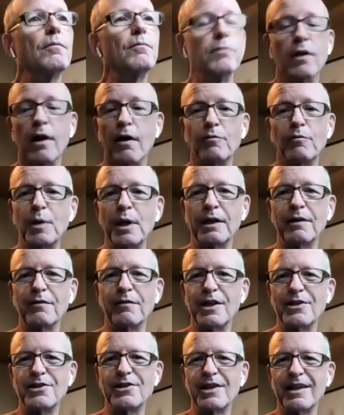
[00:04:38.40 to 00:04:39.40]
loved being a
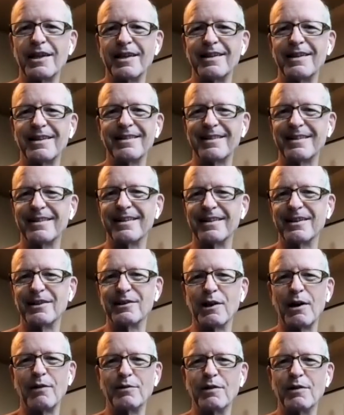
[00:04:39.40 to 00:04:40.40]
VC,
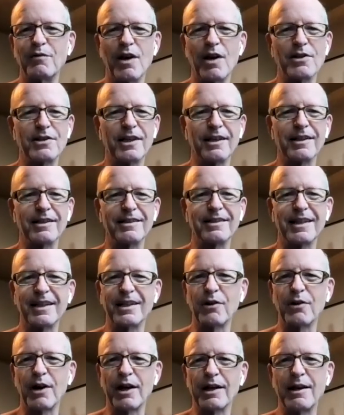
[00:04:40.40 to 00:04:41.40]
loved investing in
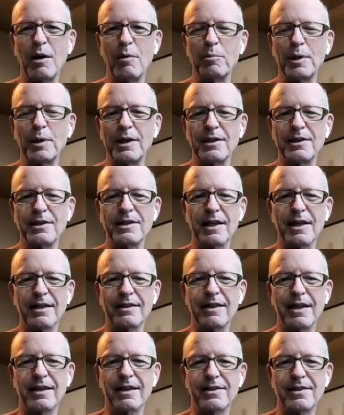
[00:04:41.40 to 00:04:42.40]
great companies
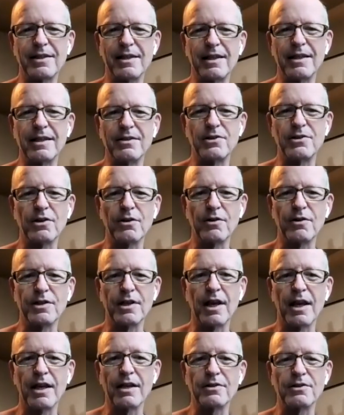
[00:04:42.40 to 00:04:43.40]
at seed, Series
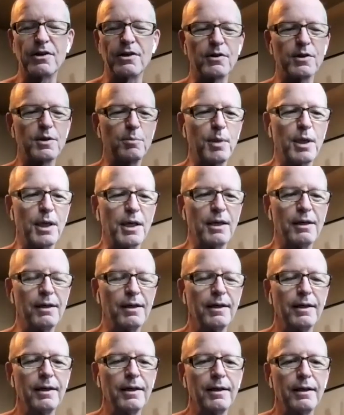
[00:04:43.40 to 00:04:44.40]
A, and Series B.
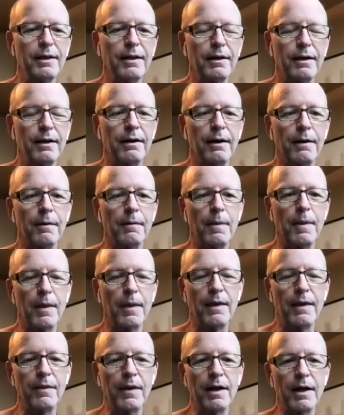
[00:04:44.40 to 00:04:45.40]

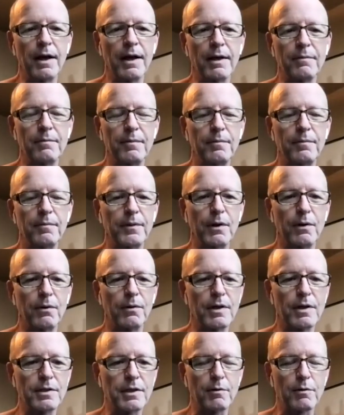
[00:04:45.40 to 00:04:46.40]
And then
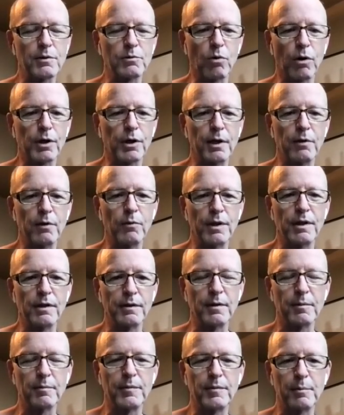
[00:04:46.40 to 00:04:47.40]
as I was working within
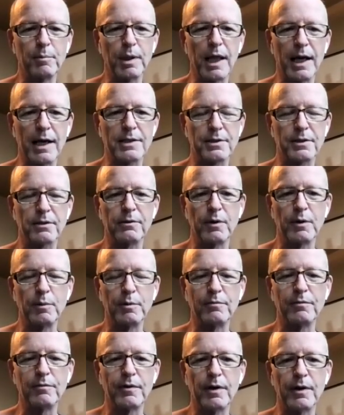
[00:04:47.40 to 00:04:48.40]
the Plaza group
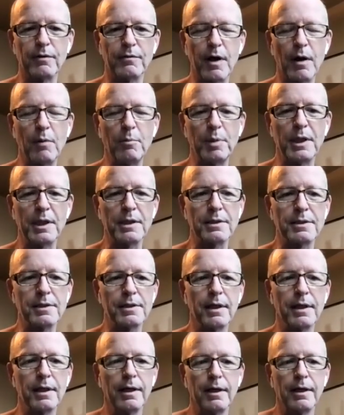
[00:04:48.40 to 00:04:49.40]
of companies,
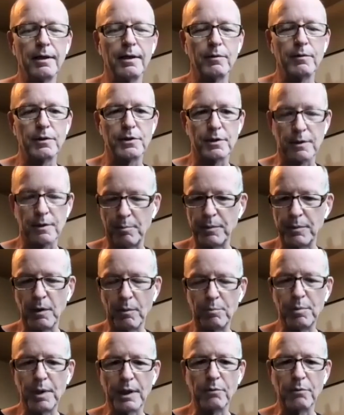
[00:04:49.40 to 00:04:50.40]
which is a
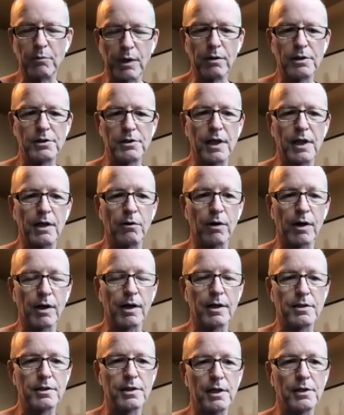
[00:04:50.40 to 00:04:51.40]
big real estate
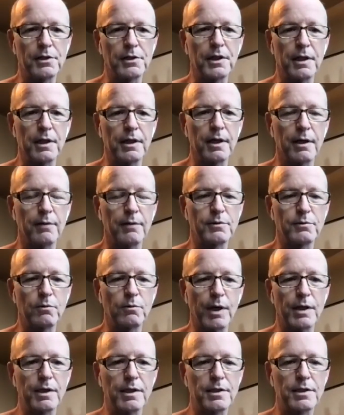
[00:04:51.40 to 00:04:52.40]
organization, and I was
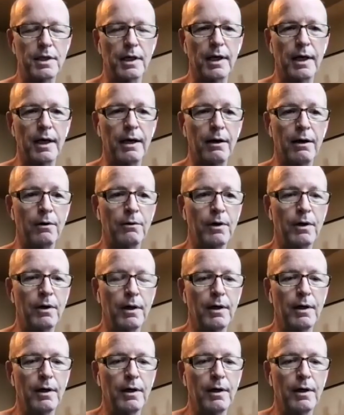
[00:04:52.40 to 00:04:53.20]
witnessing how